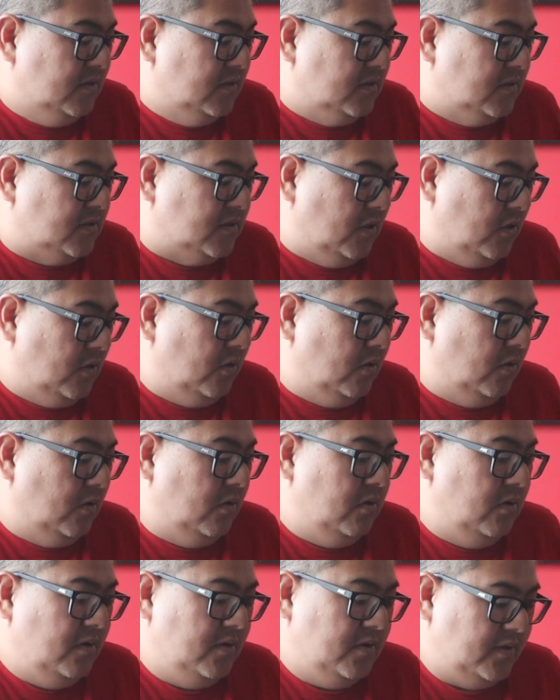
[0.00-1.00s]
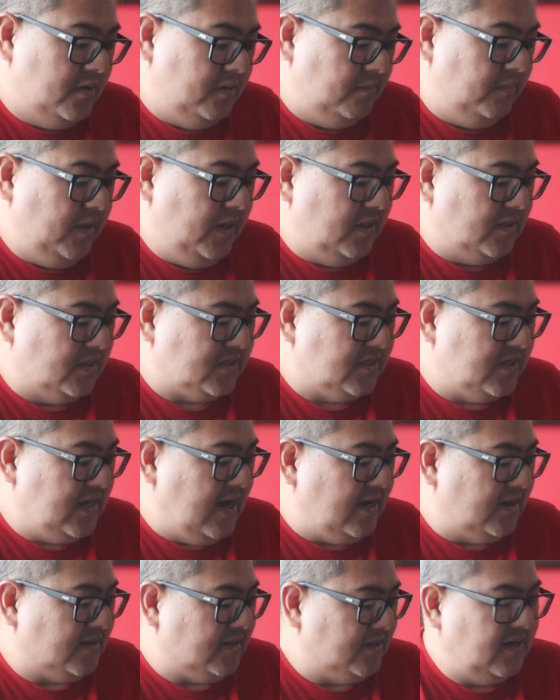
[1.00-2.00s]
So means
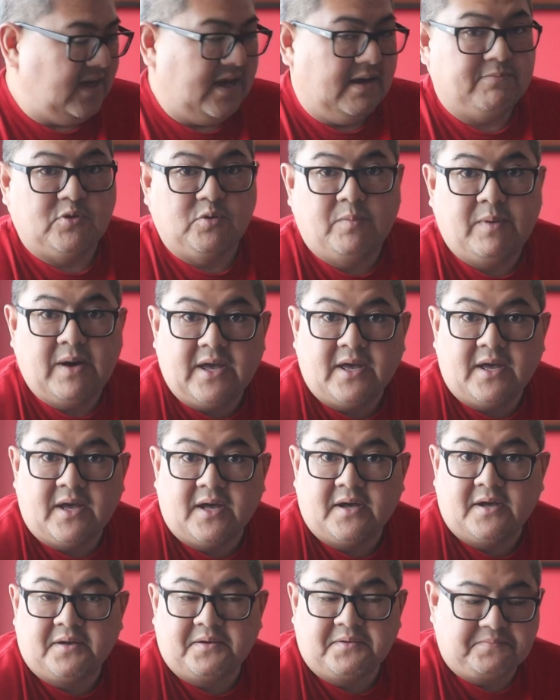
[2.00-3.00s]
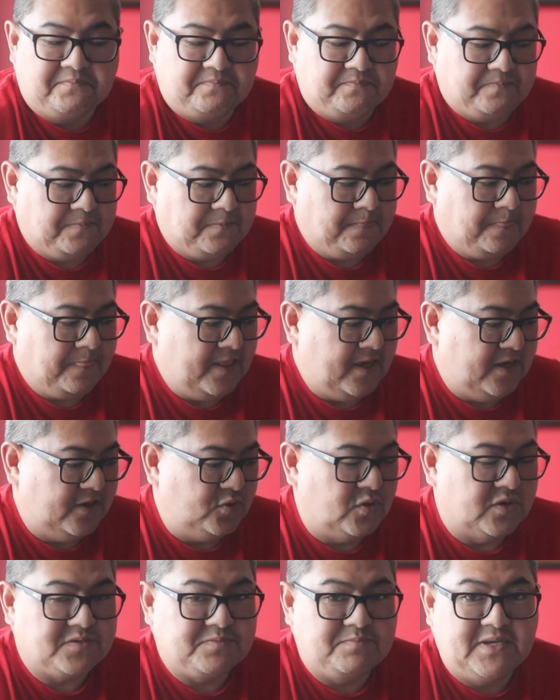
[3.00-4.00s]
that I have to buy a
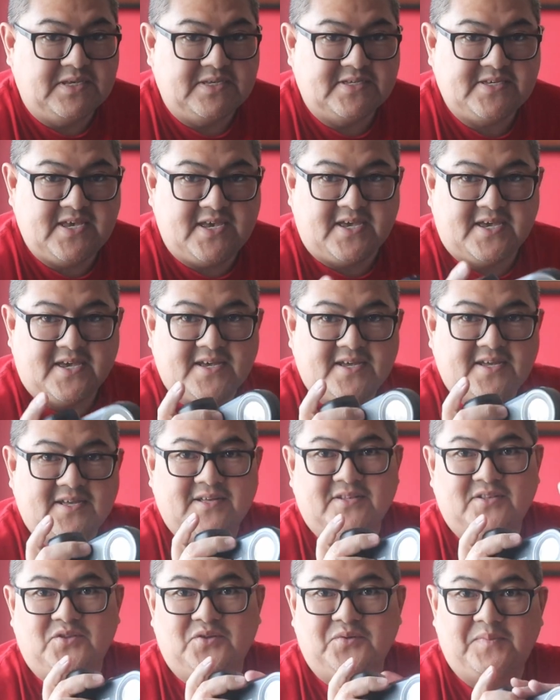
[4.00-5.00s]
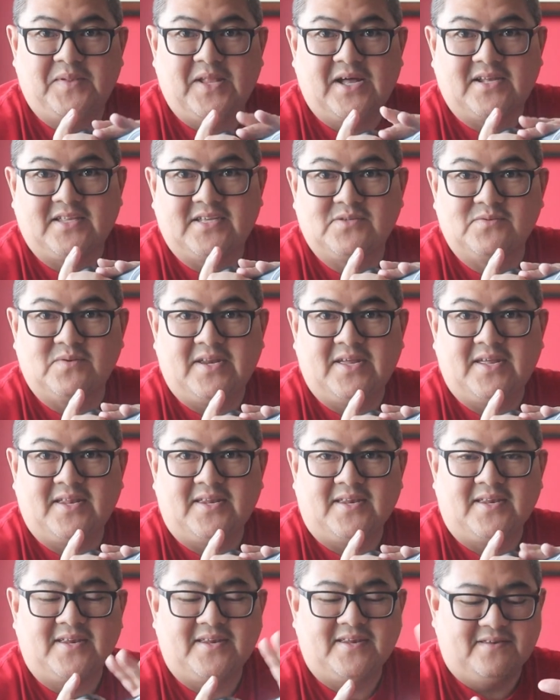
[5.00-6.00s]
USB-C to plug this one
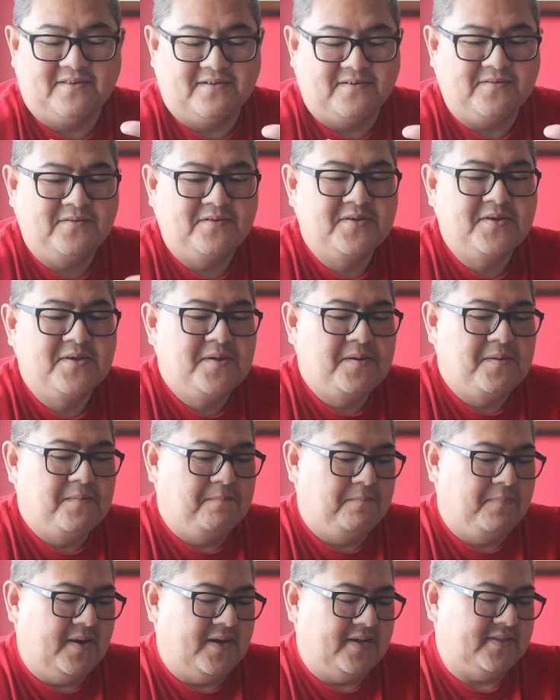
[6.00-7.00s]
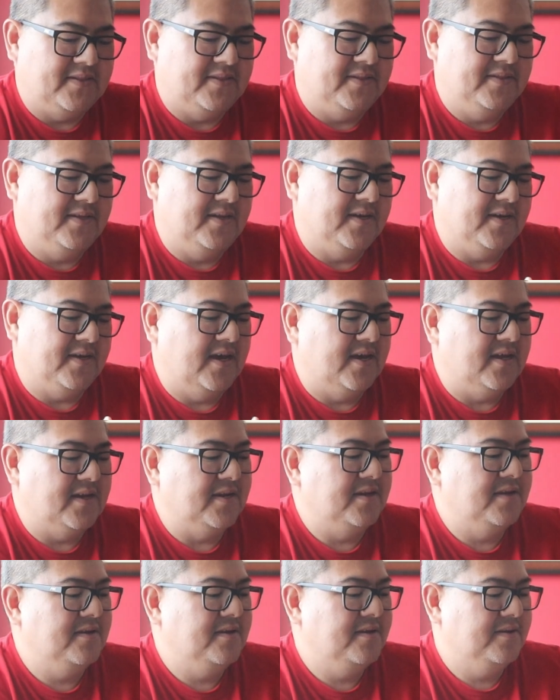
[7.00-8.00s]
in, no? But
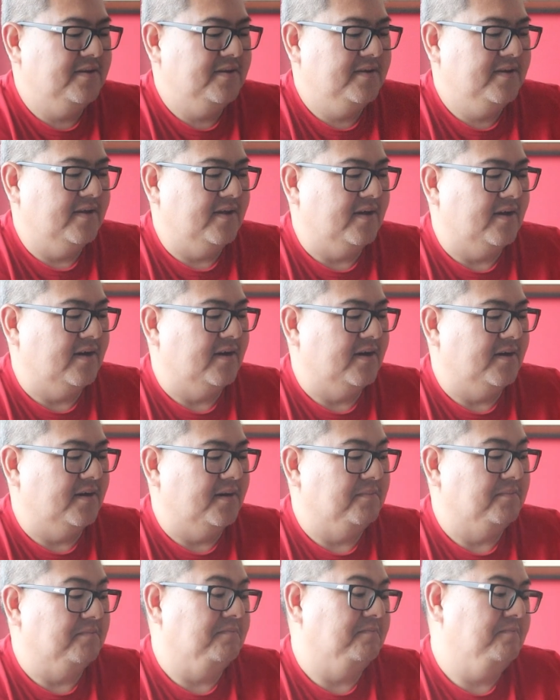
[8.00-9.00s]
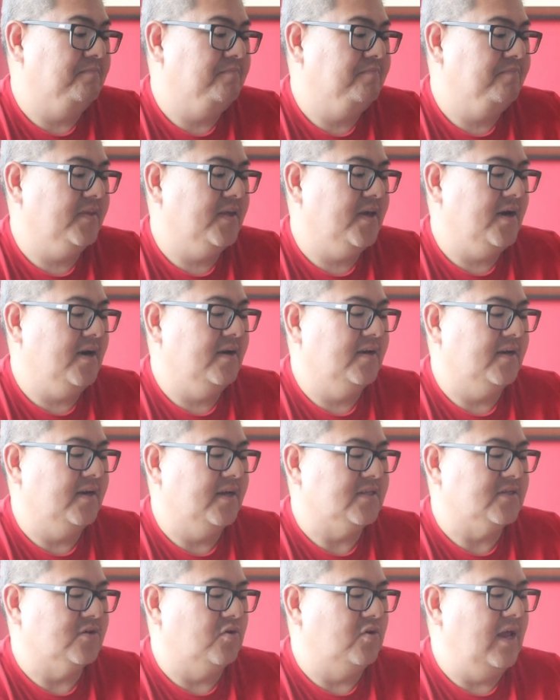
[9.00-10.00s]
again, yeah,
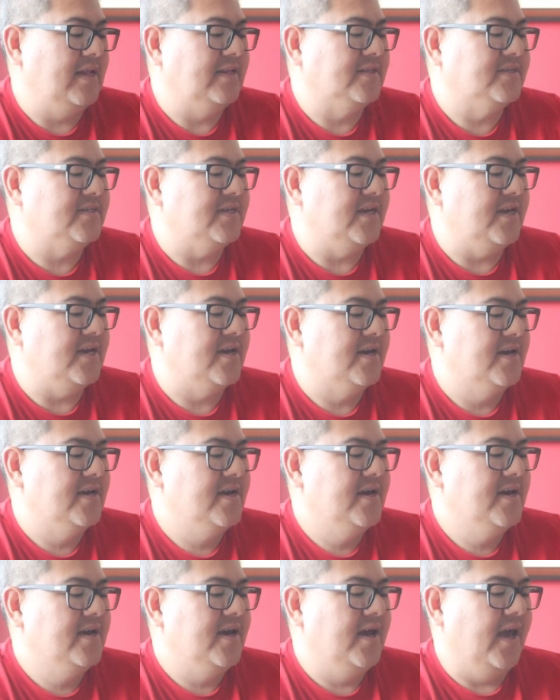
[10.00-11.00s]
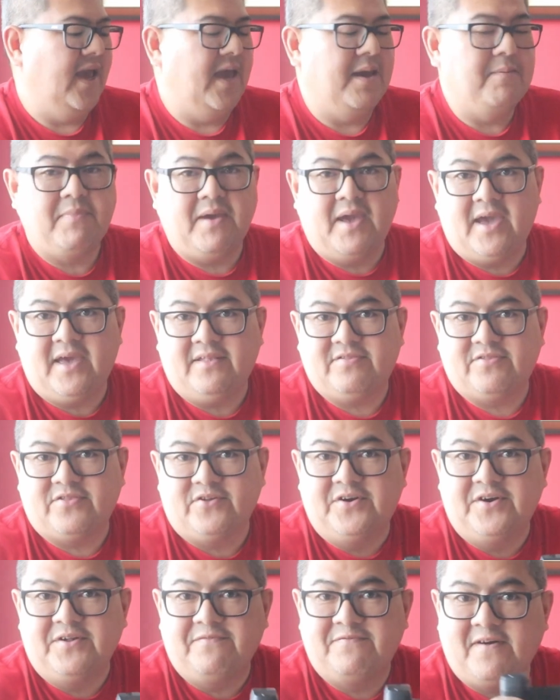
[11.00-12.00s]
it's ULANZI
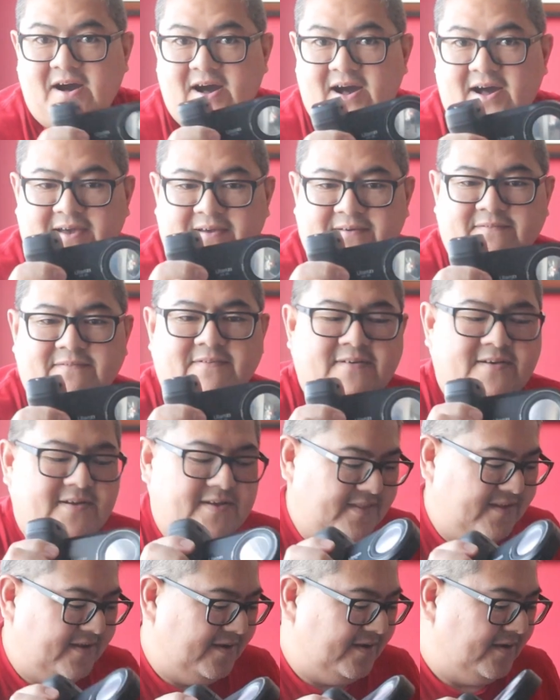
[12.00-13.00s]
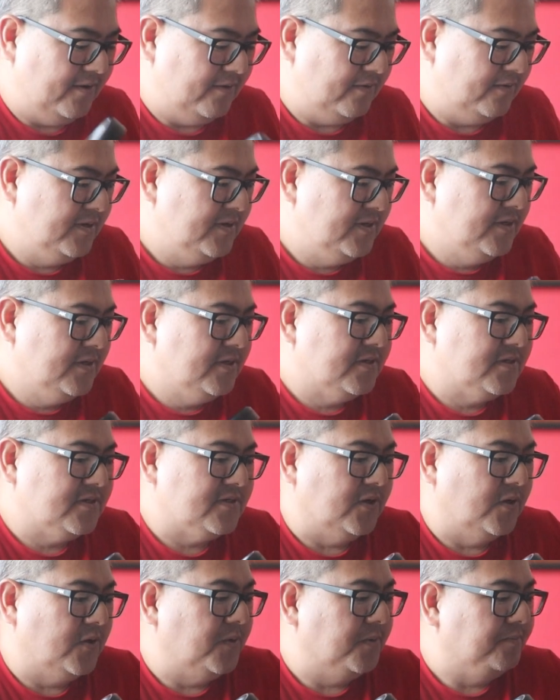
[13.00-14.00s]
MA35. There you go.
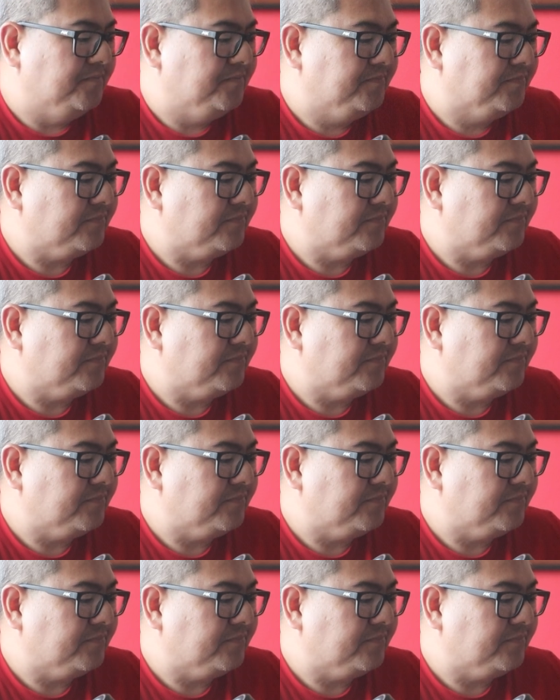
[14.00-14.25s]
So,